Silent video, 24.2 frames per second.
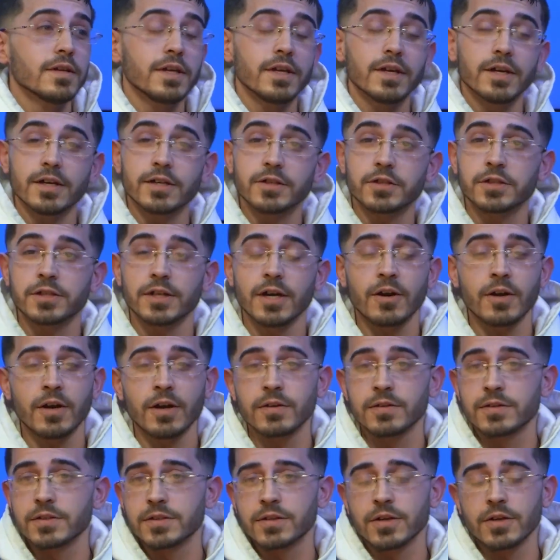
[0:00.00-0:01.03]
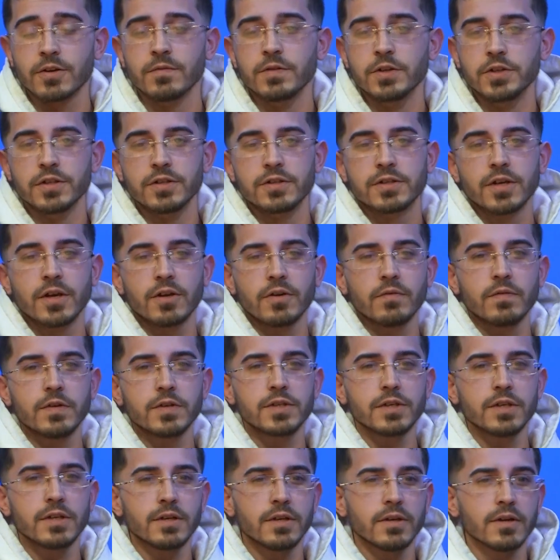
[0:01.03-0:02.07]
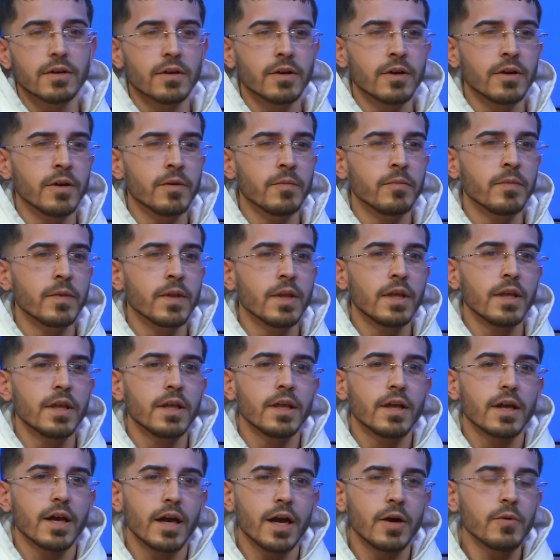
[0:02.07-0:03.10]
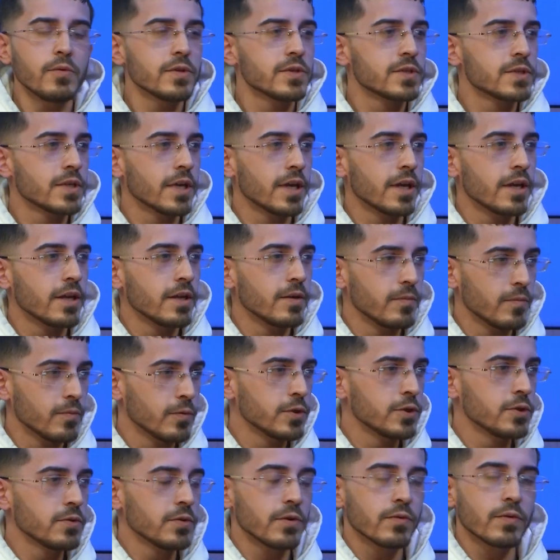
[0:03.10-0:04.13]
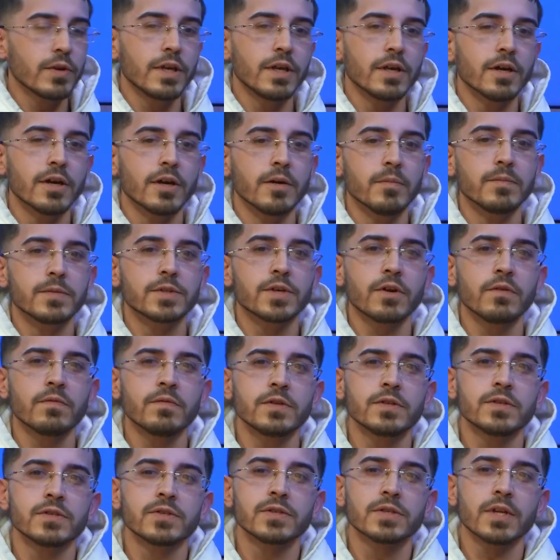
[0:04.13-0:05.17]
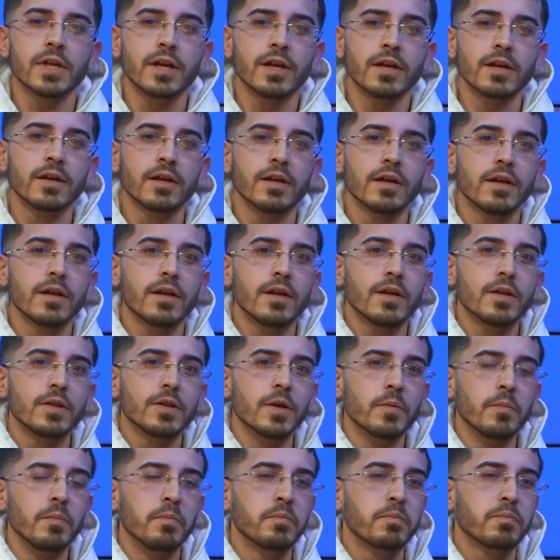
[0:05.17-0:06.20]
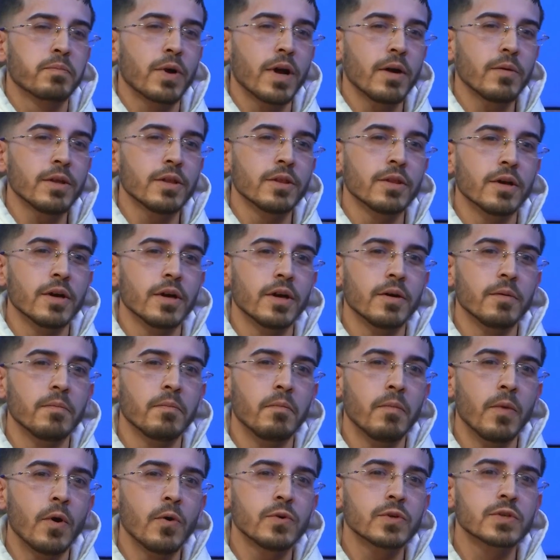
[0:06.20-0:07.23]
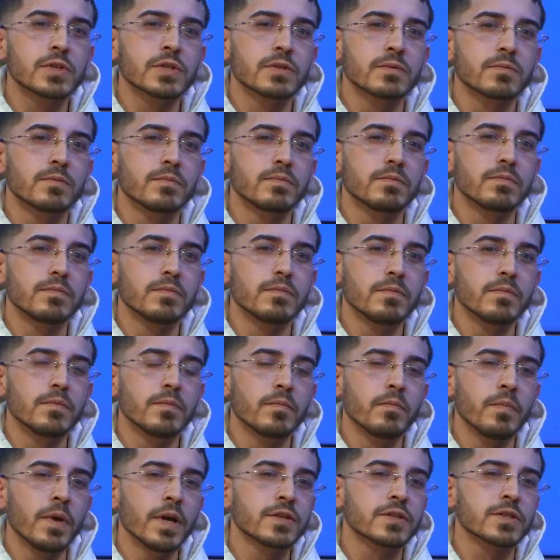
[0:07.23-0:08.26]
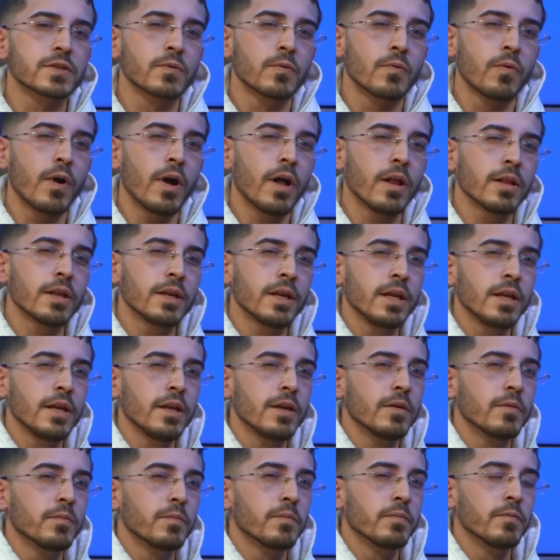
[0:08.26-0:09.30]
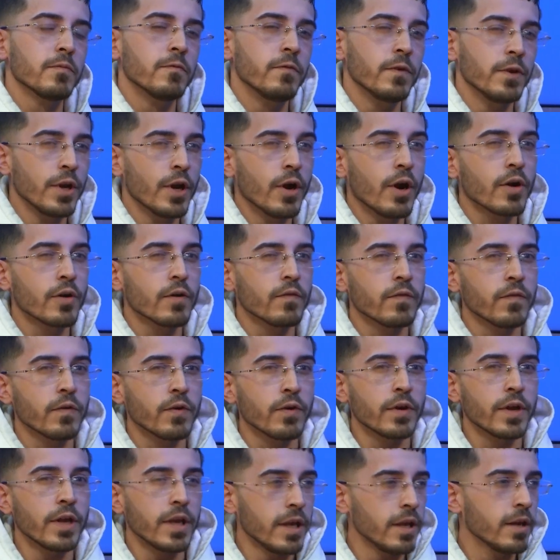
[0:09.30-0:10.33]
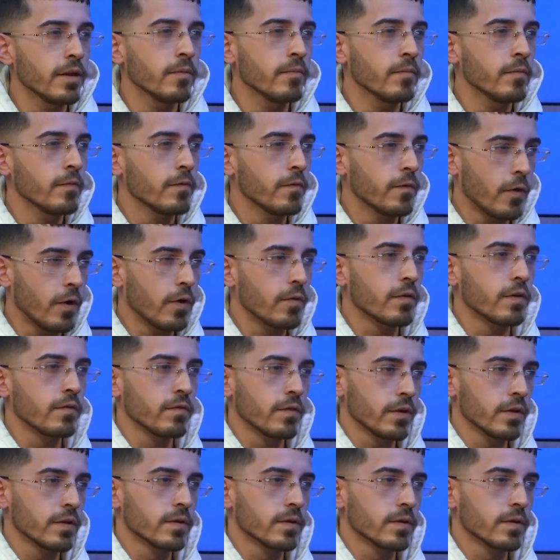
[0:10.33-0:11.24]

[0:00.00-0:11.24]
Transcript: Yeah, shout out to Tunnel Vision. Tunnel Vision, I would say, would you agree? Tunnel Vision's like probably the best quality videographer in Fall River.